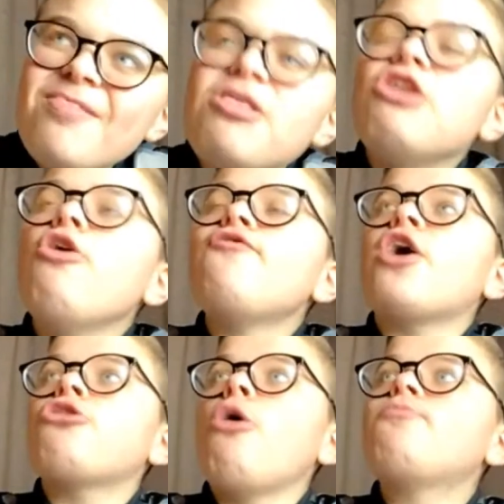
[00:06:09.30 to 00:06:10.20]
They love the
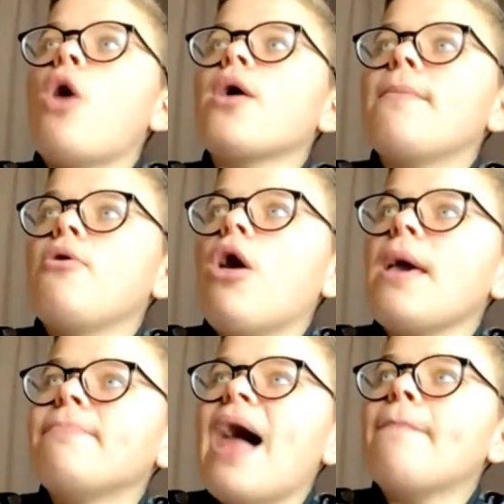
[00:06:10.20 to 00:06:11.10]
club, don't get me wrong,
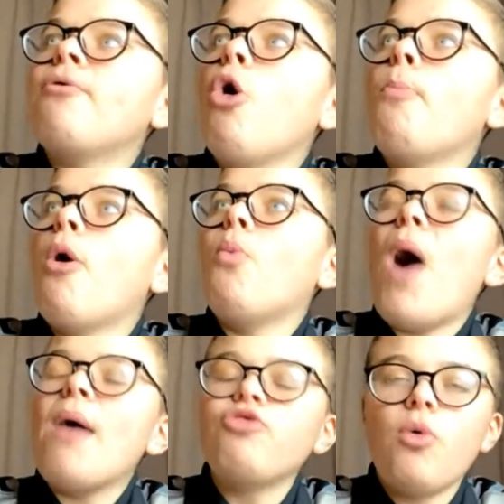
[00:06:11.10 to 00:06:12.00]
at Blackpool. But
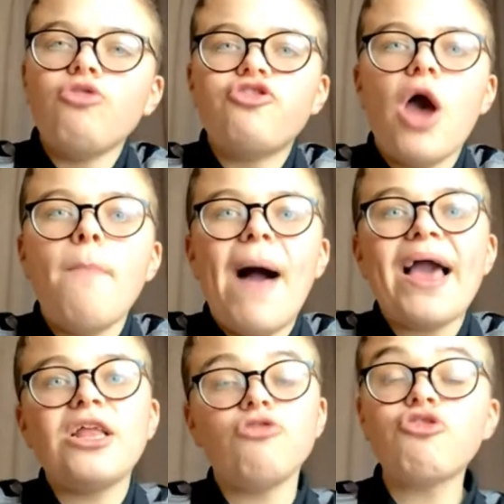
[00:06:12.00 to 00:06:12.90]
why would they want to go
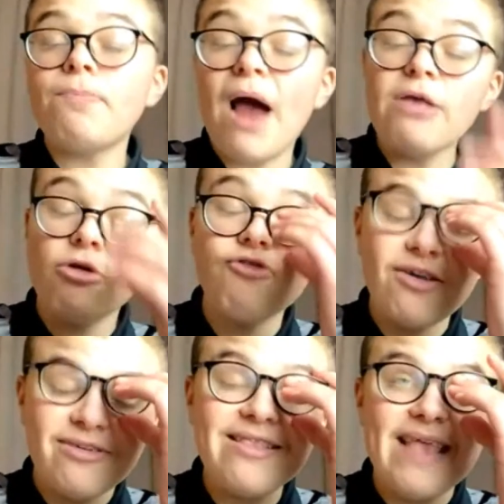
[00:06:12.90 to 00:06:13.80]
back? And I was surprised when
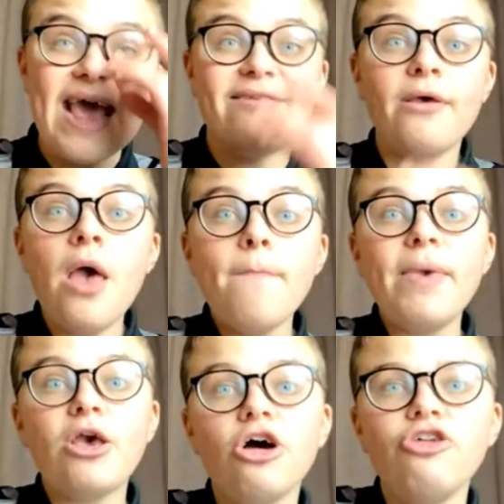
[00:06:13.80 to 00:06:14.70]
Grayson did,
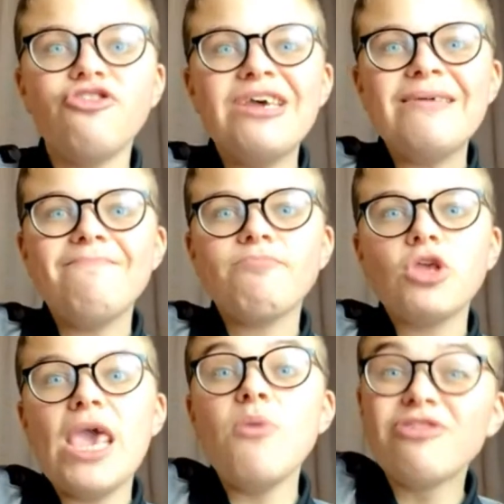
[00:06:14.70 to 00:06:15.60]
because
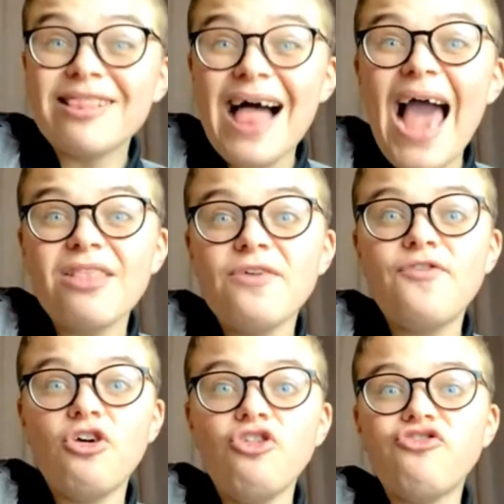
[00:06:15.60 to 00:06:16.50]
he was like the
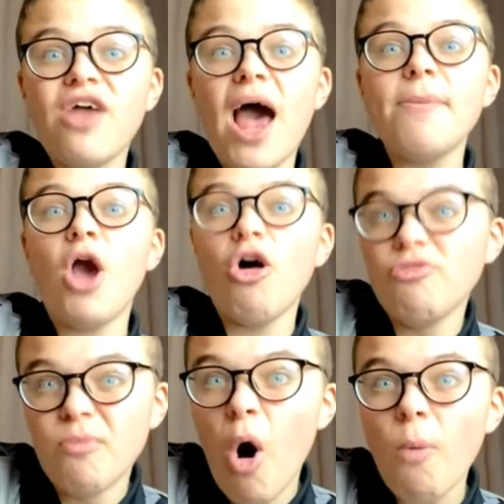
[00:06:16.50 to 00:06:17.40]
first time he got
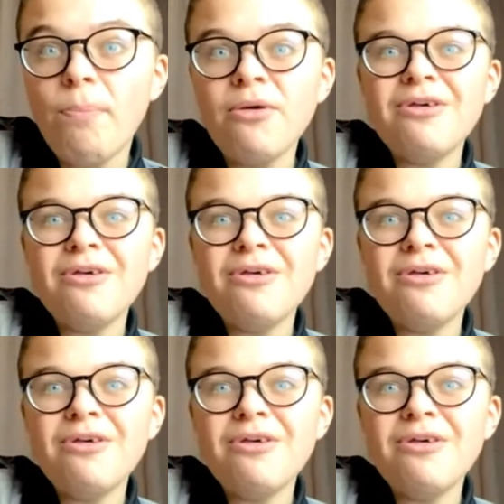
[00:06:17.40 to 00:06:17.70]
them up.